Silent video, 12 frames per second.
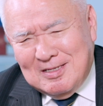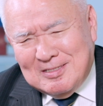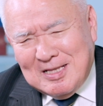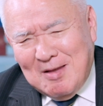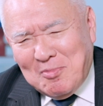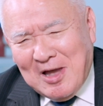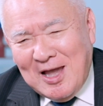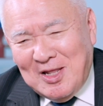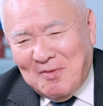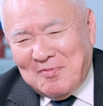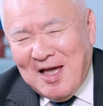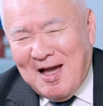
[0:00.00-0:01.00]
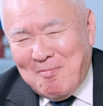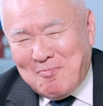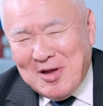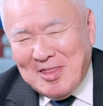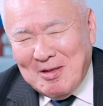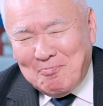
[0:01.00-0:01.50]
some kind of the
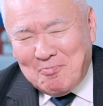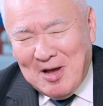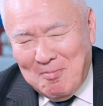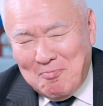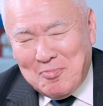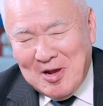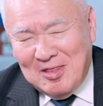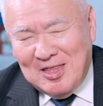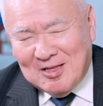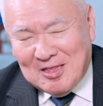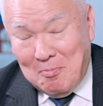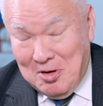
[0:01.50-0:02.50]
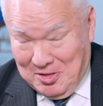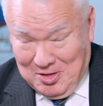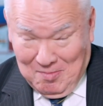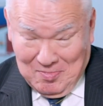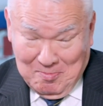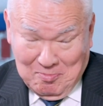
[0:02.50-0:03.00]
unpredictability
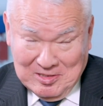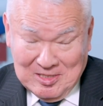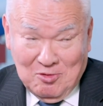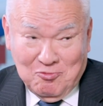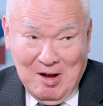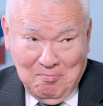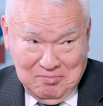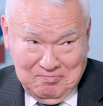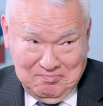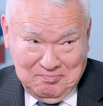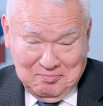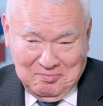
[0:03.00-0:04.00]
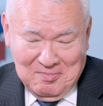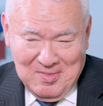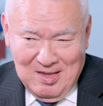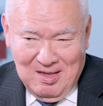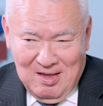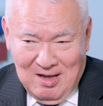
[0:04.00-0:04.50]
of the President Trump
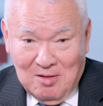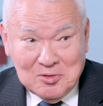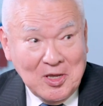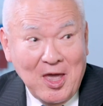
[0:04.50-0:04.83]
had to